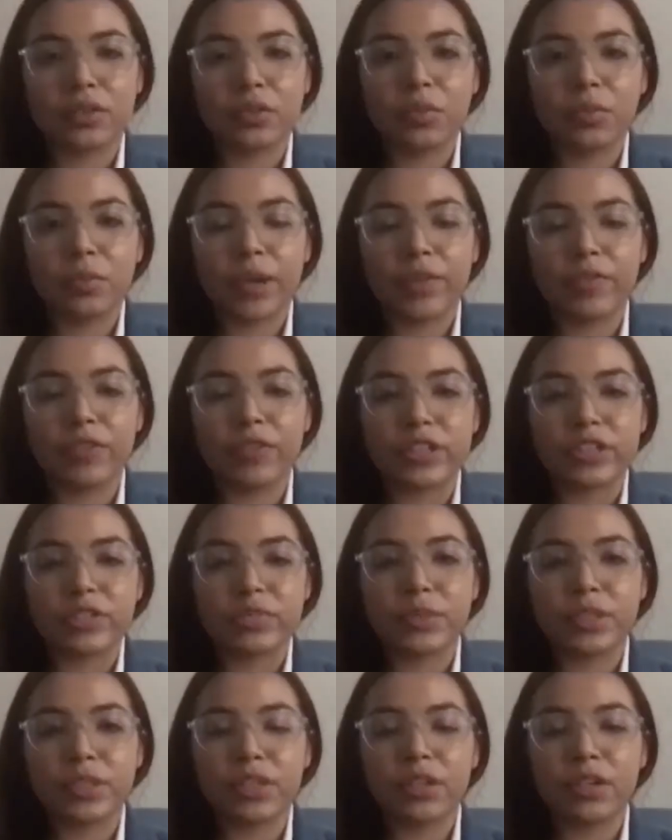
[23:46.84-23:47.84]
my
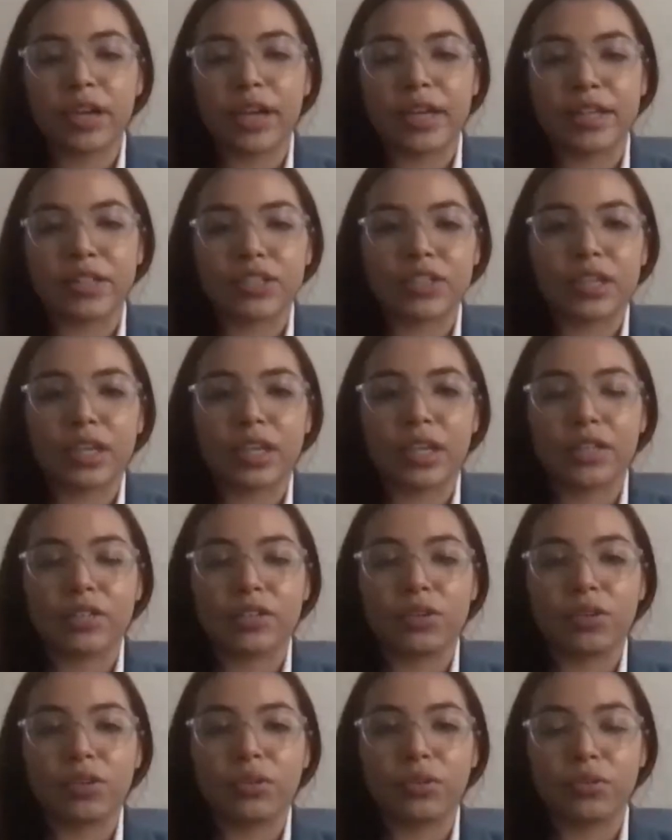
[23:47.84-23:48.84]
freshman year I actually had to
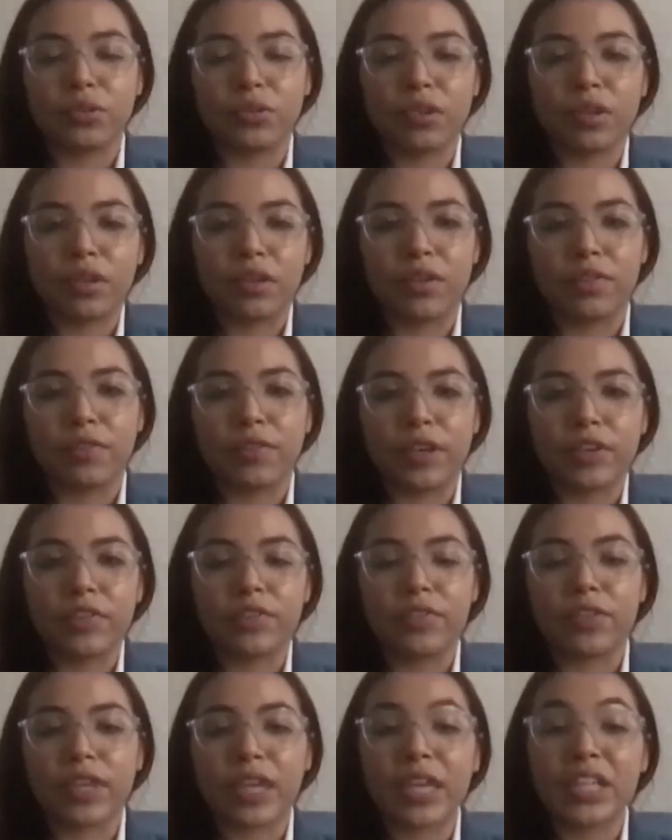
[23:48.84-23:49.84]
go through the
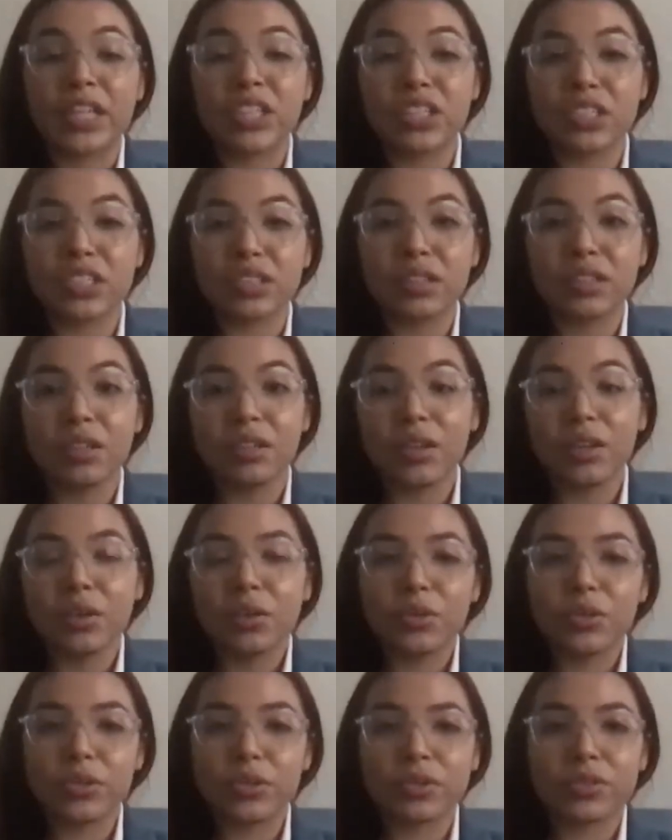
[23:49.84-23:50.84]
verification,
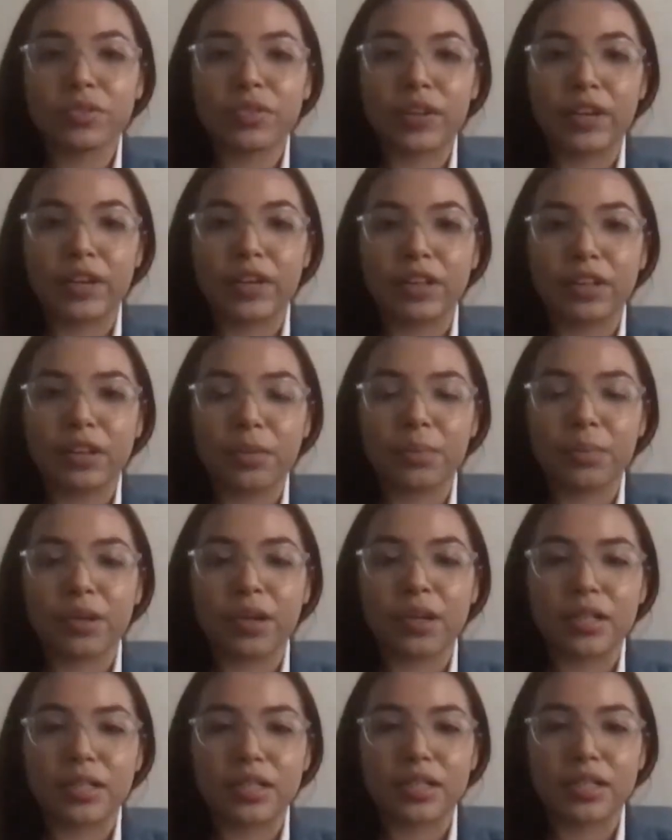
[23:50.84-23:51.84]
which was a very long
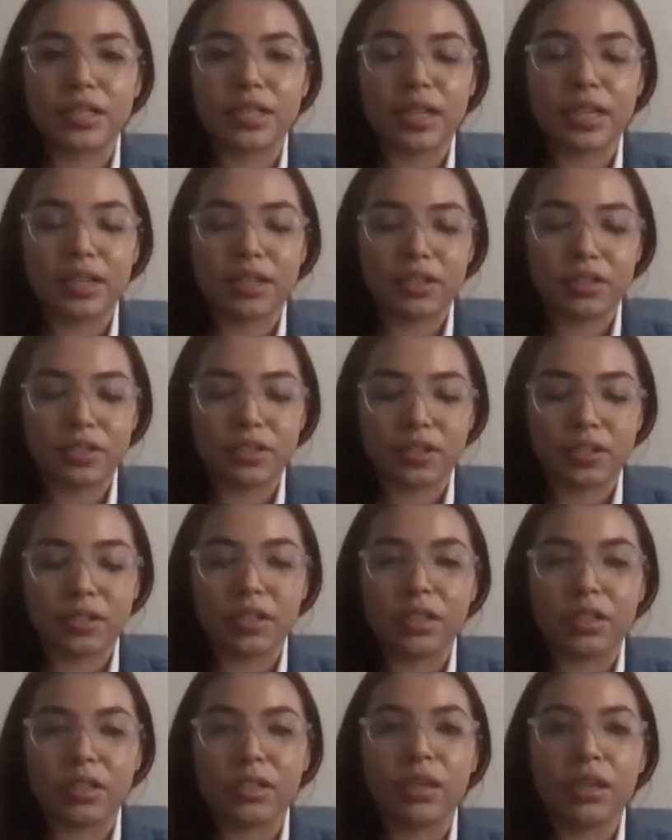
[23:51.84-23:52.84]
process. I had to turn
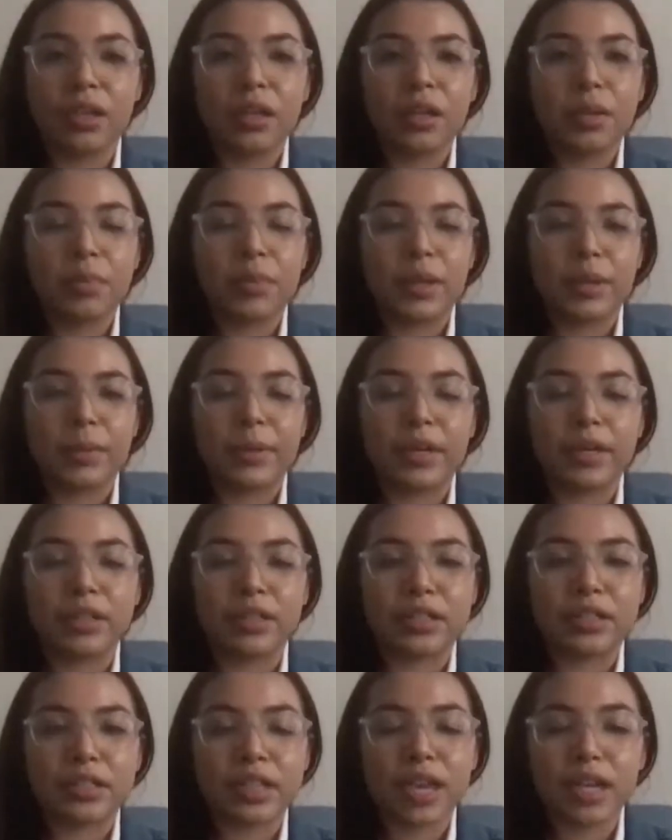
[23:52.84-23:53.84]
in my
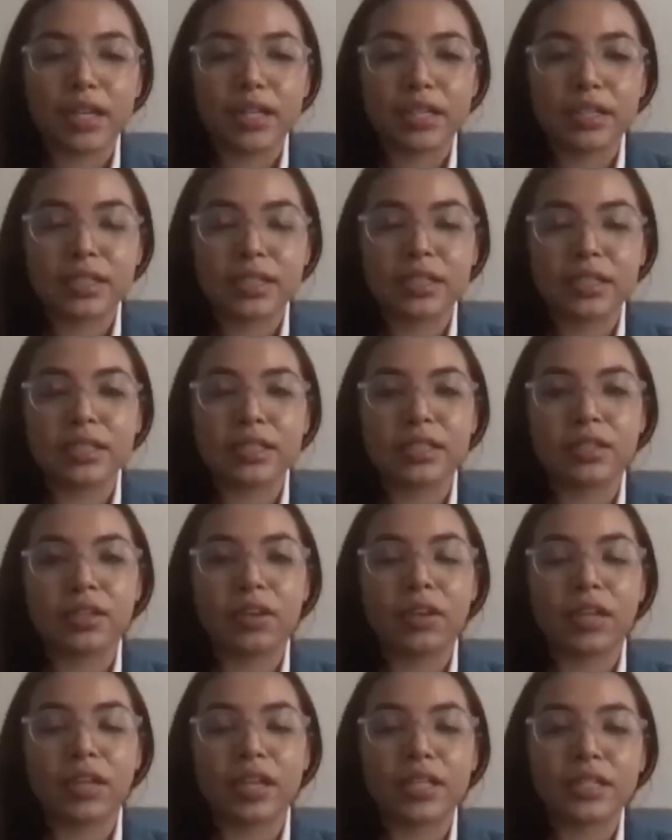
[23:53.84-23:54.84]
parents' taxes and
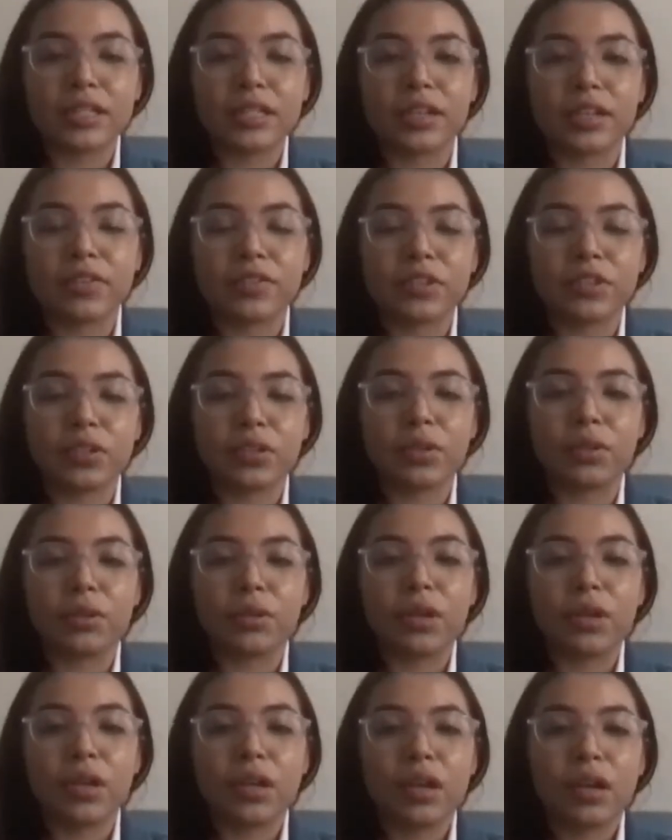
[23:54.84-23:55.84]
all that stuff. So
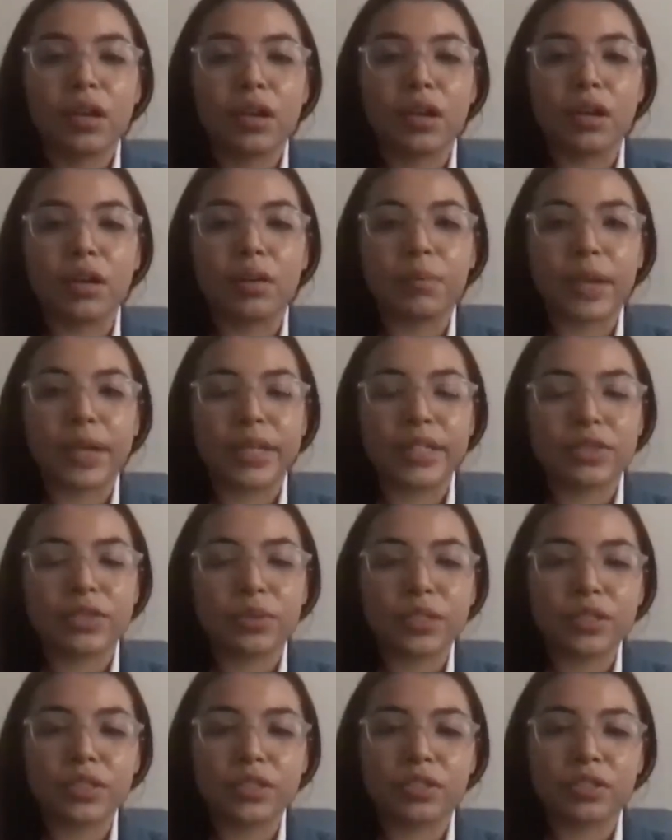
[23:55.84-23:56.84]
I just
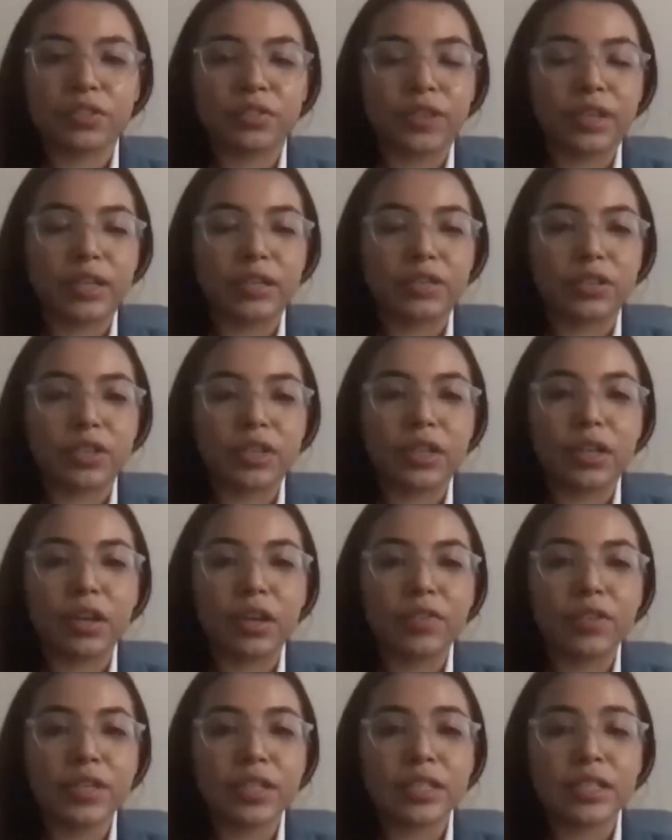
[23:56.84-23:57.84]
went into the financial aid
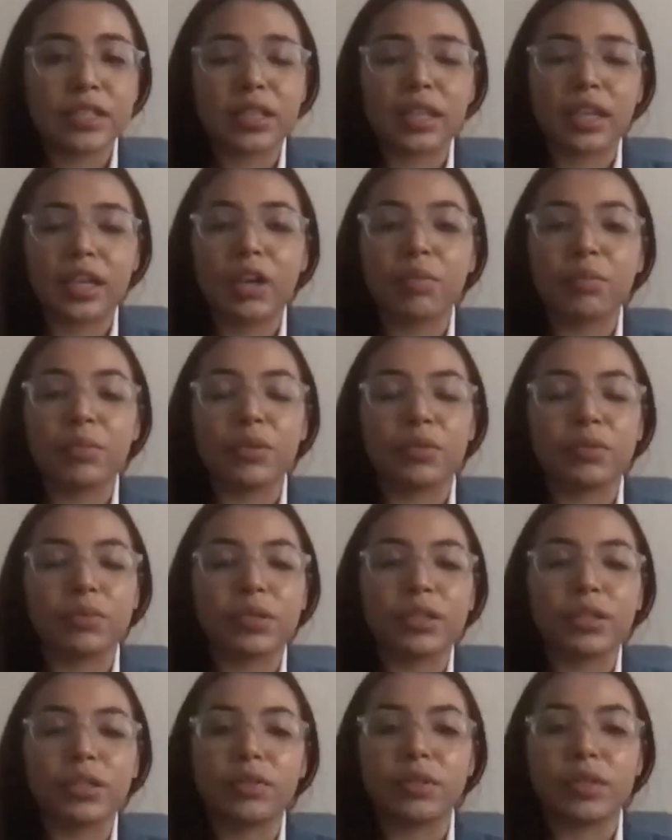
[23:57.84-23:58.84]
office and they helped me
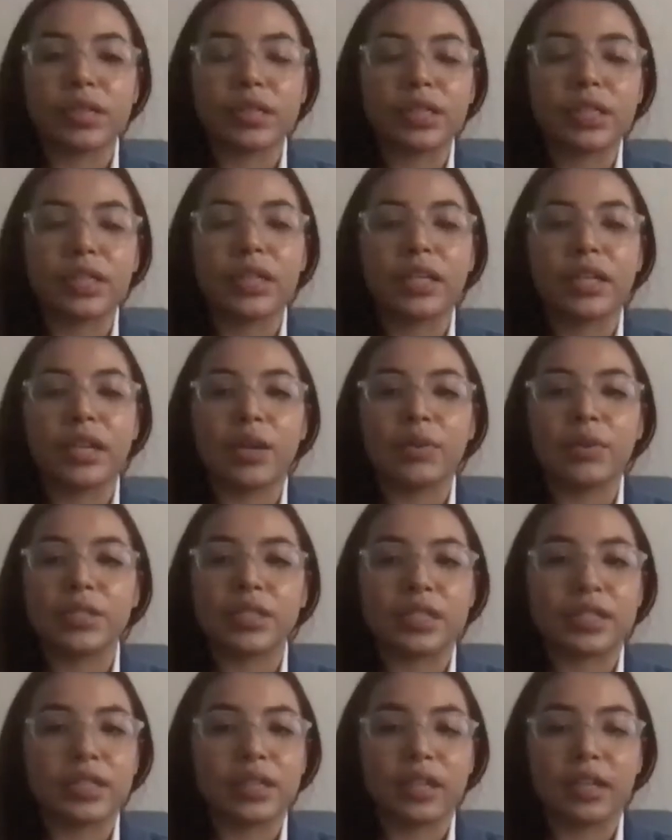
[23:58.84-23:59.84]
really quickly, and I was
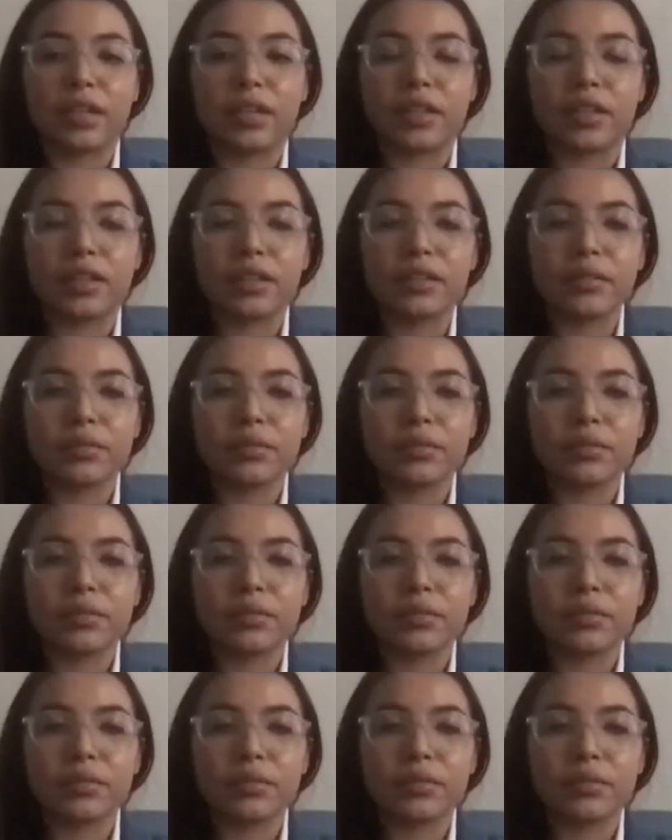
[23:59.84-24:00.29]
in and out of there.